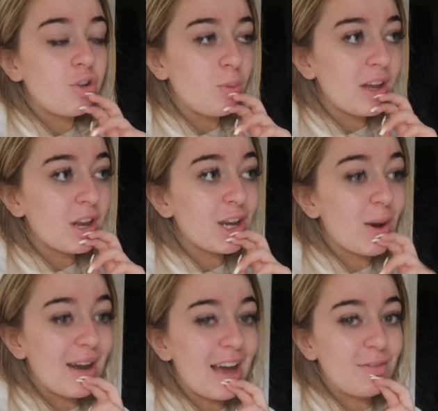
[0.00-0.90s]
So we're gonna
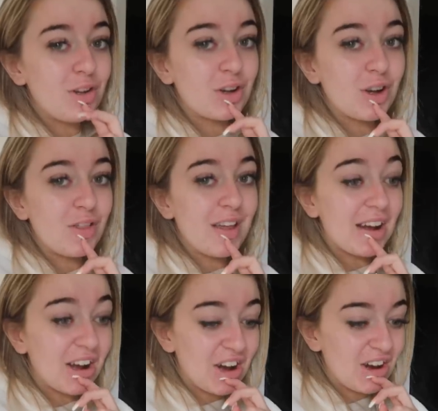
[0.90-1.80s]
go and have a look at
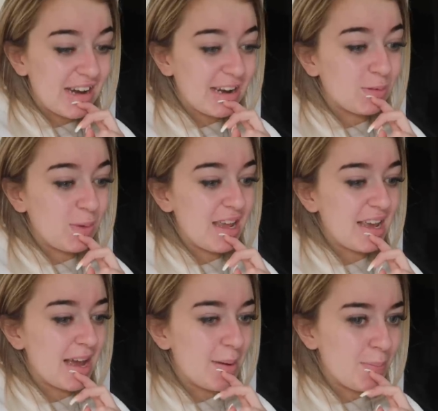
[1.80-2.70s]
that car next
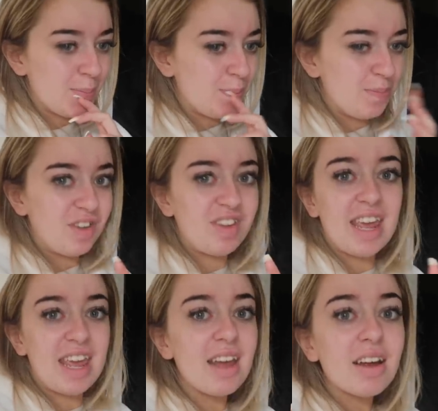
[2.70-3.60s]
week and
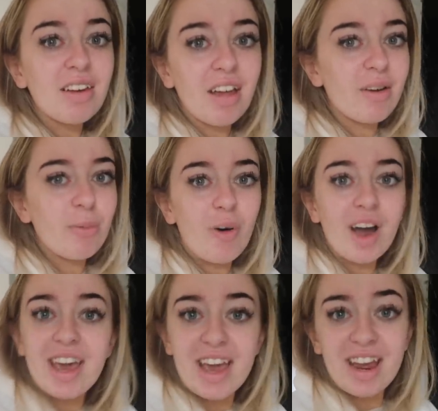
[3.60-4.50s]
see like
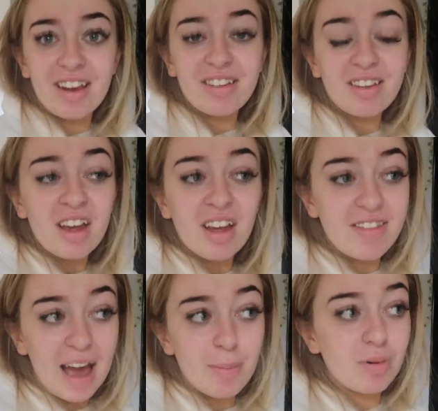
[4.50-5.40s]
why it is
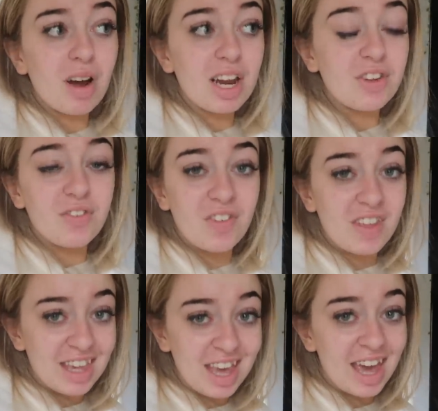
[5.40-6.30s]
that price for the
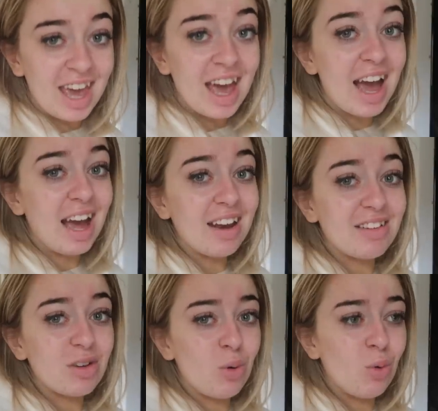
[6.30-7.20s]
year
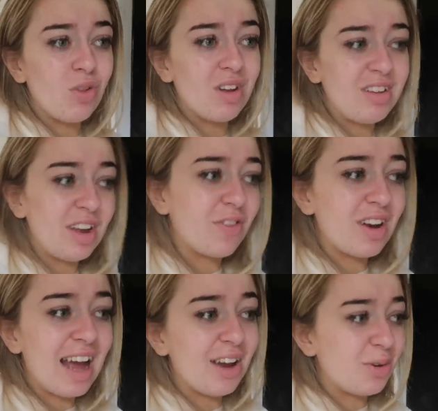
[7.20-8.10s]
and all the
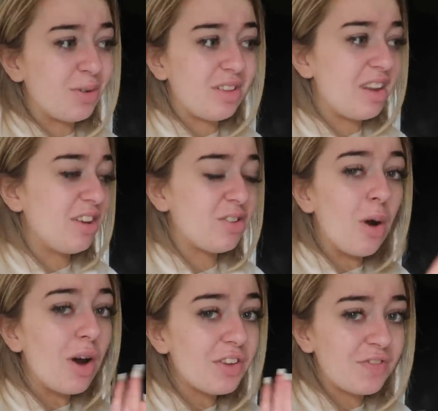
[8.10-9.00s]
different add-ons that it's
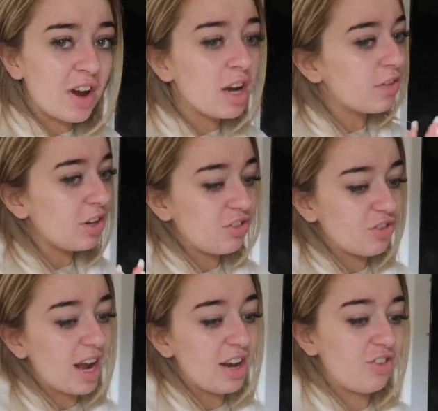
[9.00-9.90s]
got. It's very, very
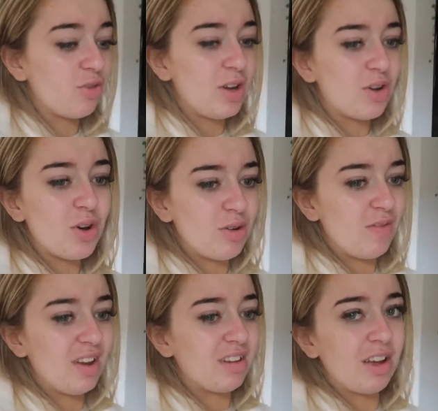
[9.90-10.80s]
strange, so we don't know
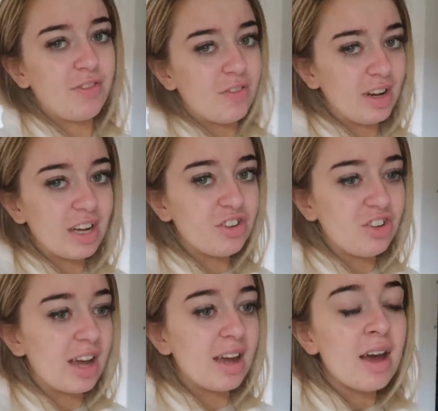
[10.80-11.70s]
if it's like fully
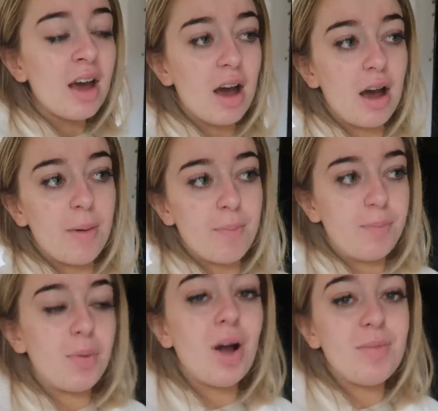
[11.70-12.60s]
legit.
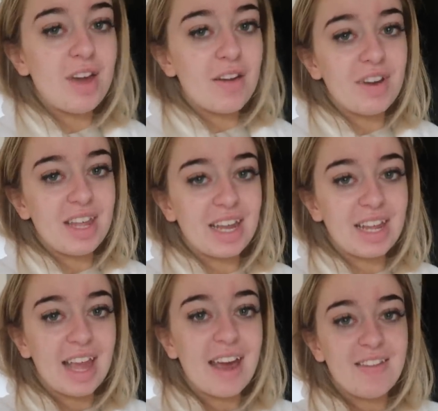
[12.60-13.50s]
But I'm definitely
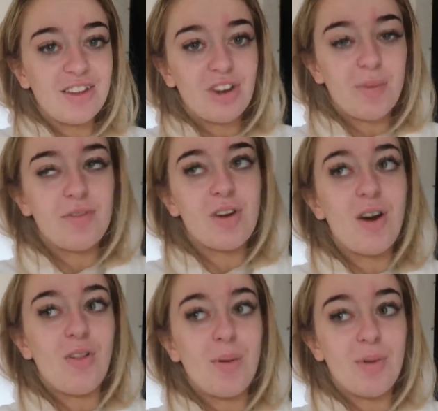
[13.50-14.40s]
gonna get this type of
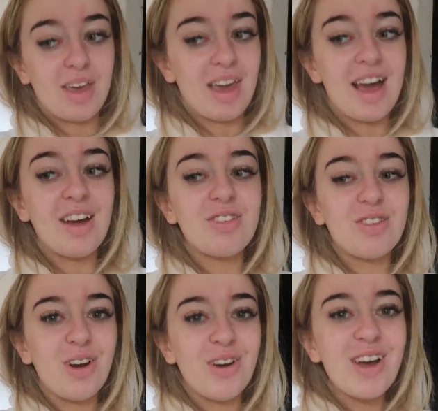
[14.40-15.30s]
car that I'm looking at,
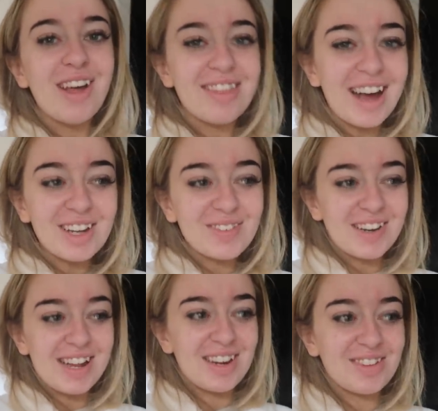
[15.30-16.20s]
so that's
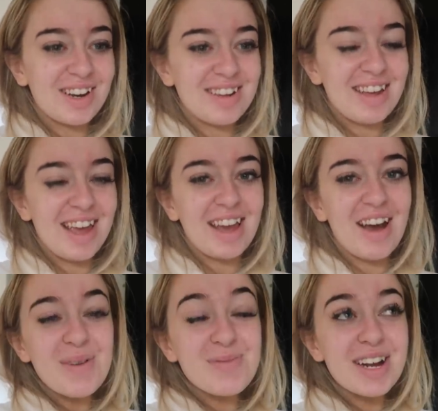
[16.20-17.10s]
really exciting.
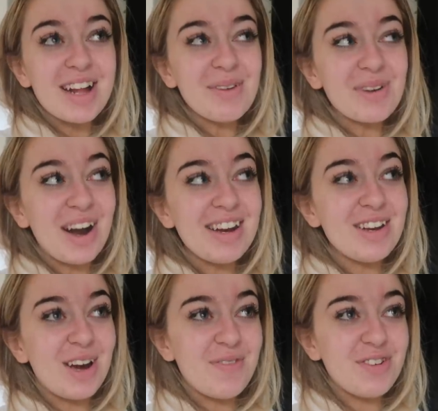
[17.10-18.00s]
I'm kind of
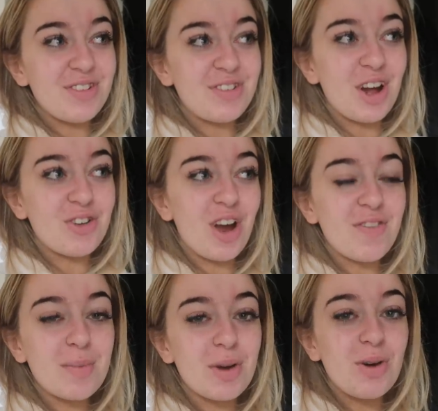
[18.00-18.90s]
nervous to start
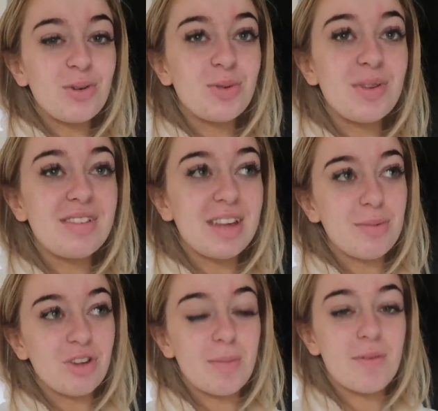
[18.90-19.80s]
driving, but also at the
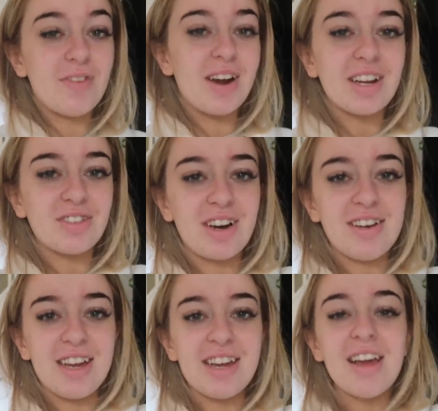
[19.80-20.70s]
same time I'm very
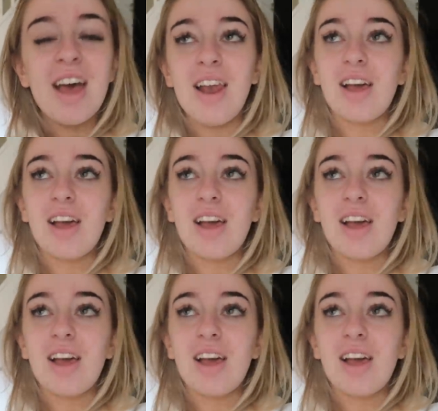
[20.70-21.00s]
excited.